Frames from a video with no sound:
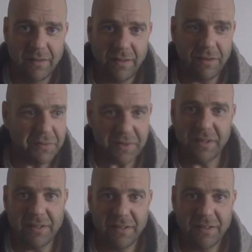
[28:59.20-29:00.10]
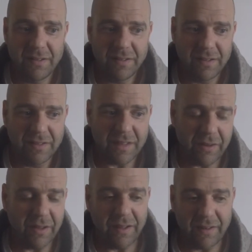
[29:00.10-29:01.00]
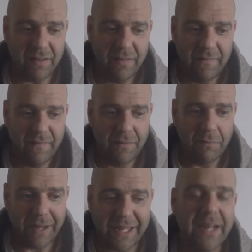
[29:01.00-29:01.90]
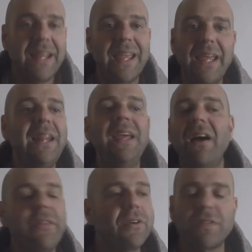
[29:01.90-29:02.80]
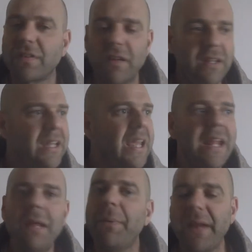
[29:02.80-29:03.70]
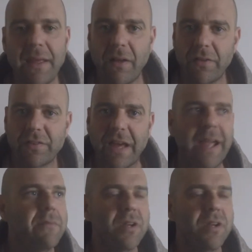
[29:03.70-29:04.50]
you know what I mean? Because I, by getting anybody else, I am